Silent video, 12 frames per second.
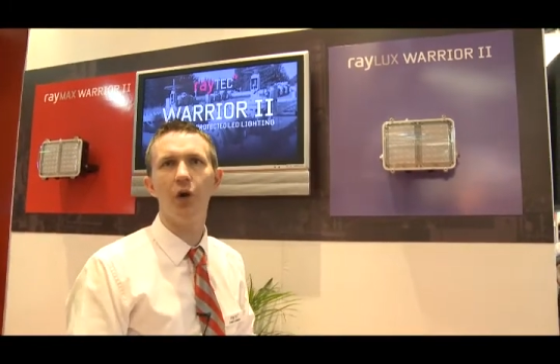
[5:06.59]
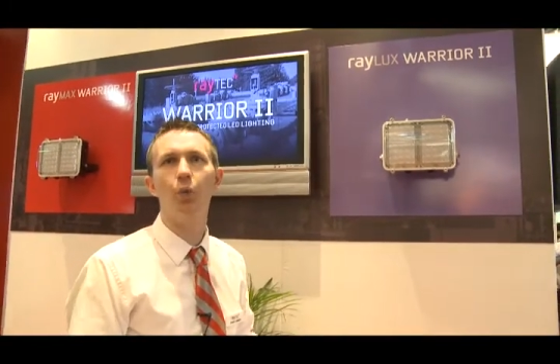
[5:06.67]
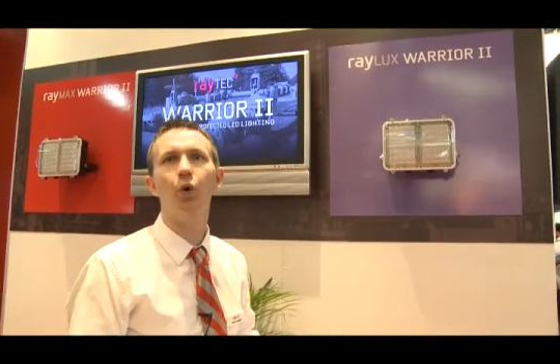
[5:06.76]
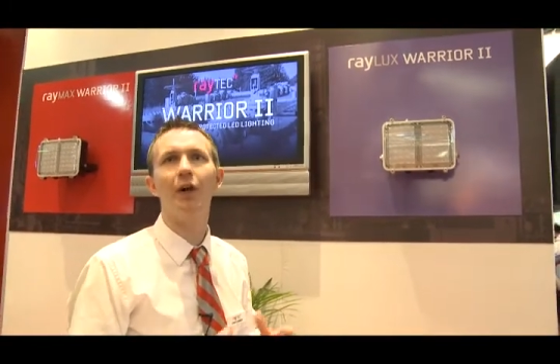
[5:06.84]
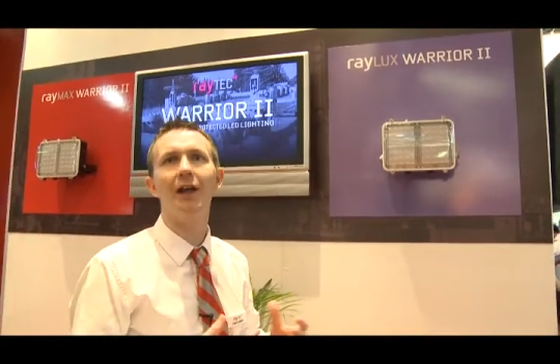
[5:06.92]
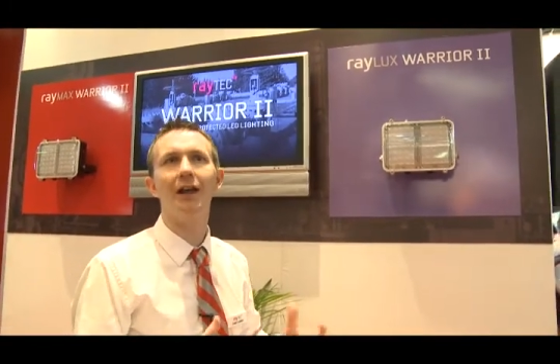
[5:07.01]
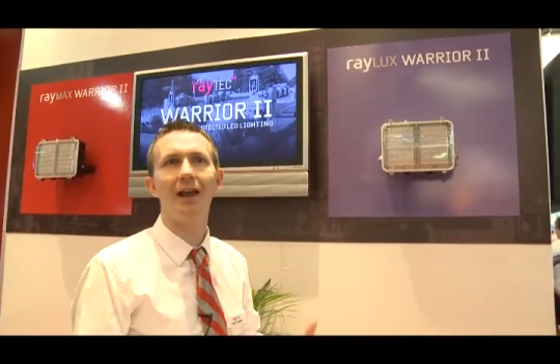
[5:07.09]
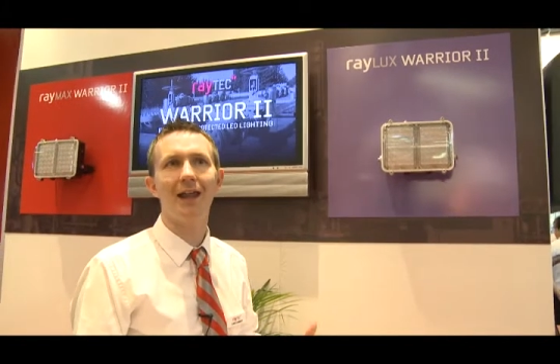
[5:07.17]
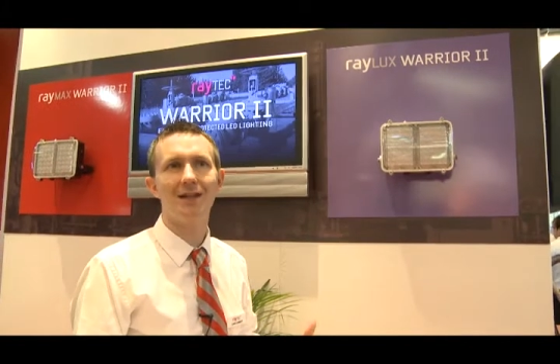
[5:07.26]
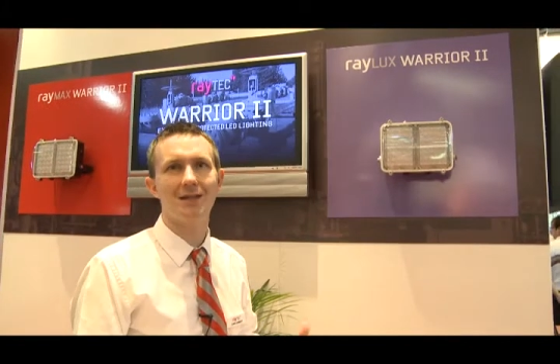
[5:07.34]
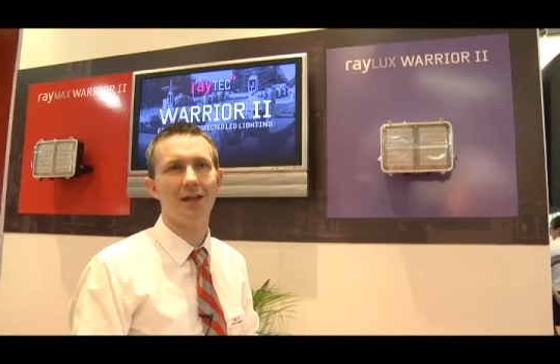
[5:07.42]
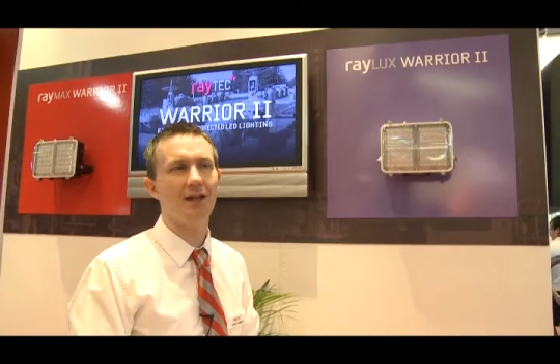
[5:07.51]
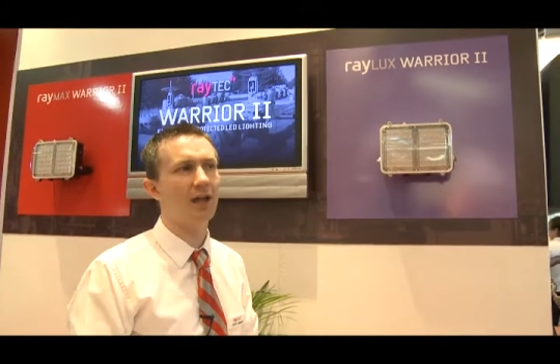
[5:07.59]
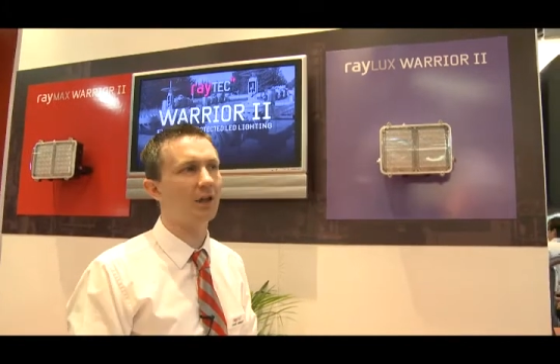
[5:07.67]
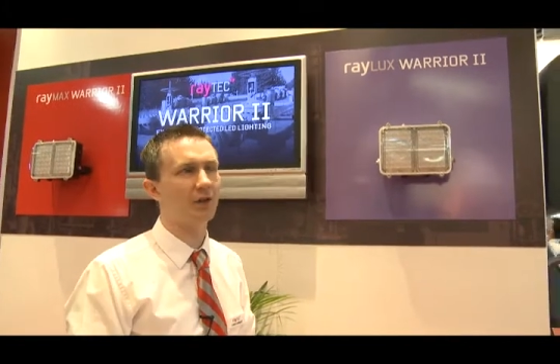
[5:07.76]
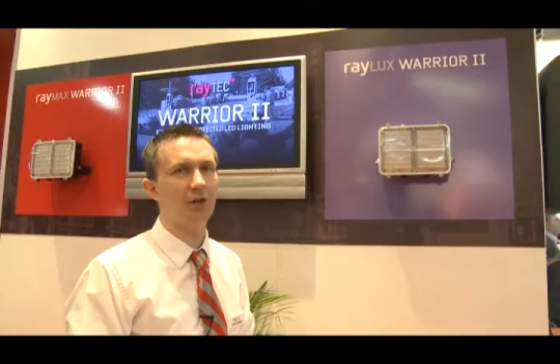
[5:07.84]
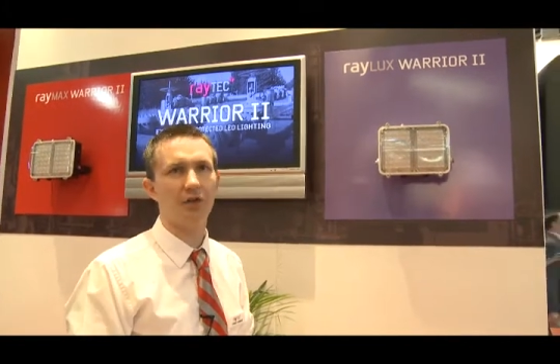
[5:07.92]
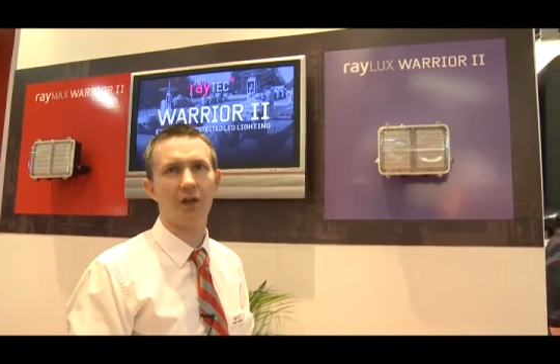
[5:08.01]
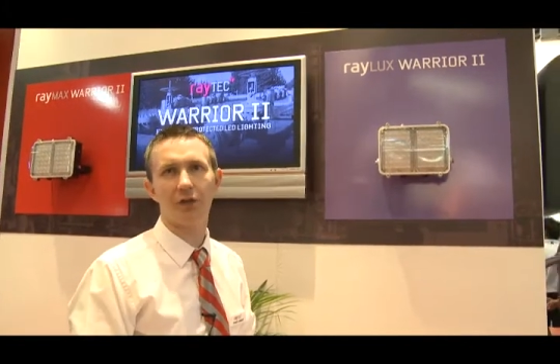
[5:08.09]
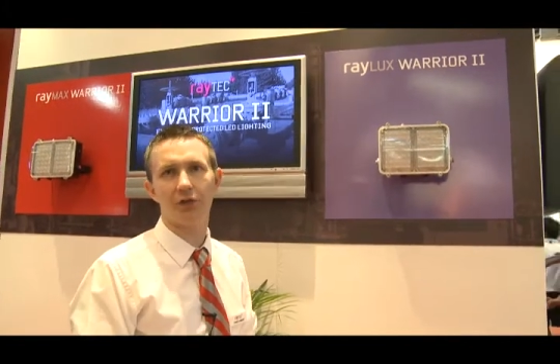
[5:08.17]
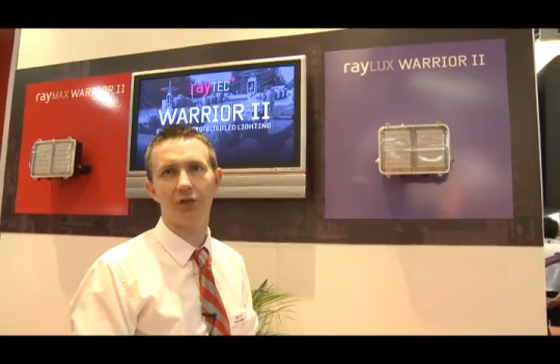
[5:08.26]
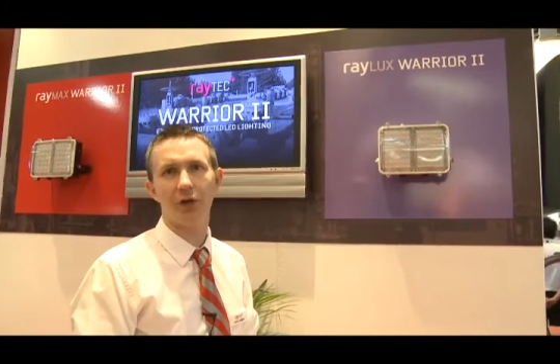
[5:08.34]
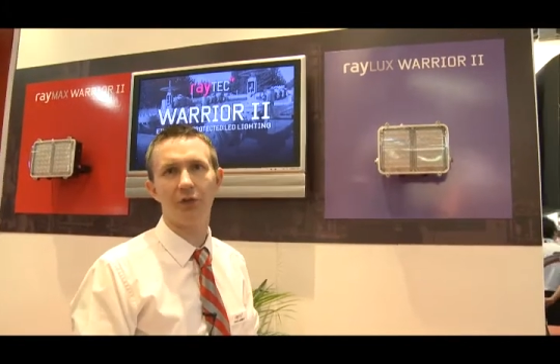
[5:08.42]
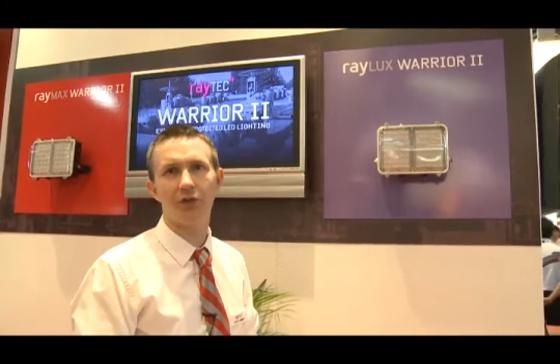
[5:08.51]
it won't ignite any hazardous
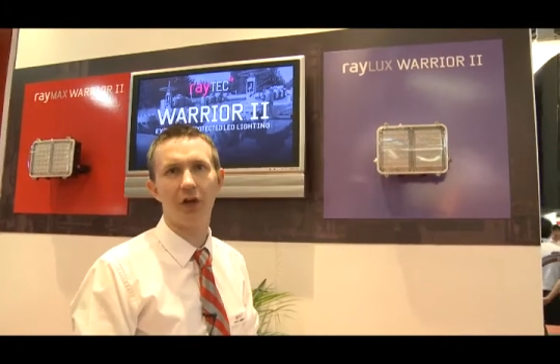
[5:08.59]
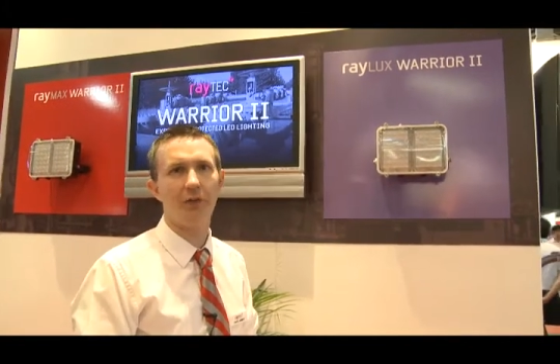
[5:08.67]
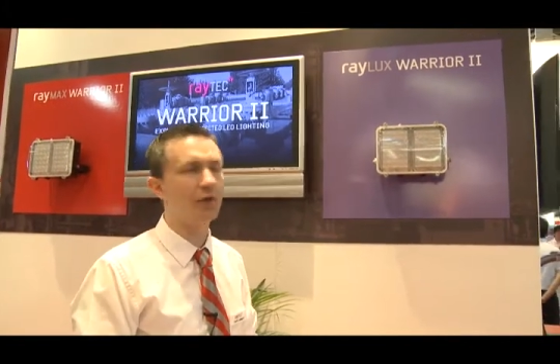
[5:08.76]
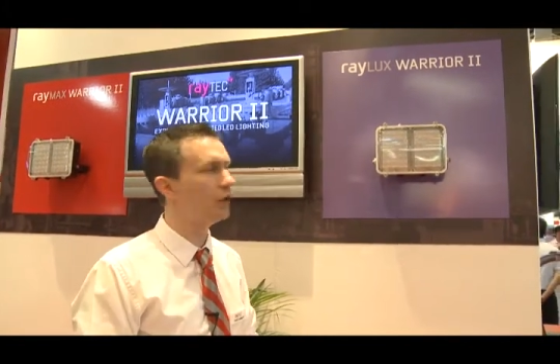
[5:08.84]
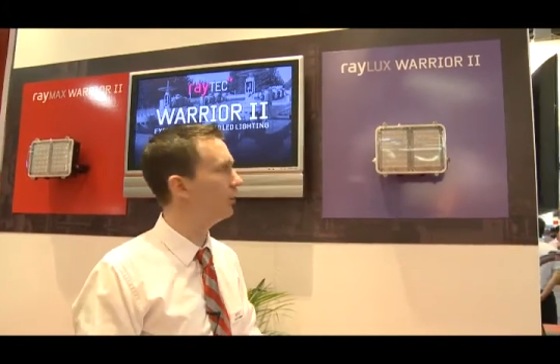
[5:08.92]
gases outside the